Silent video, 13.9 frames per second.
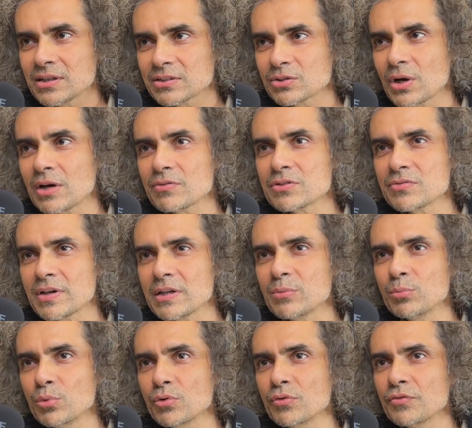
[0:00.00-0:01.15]
So I was very
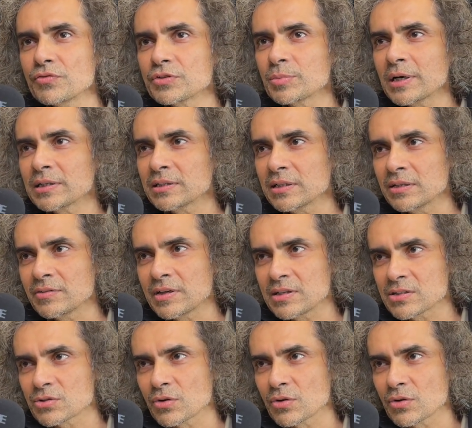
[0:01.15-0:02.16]
moved by the events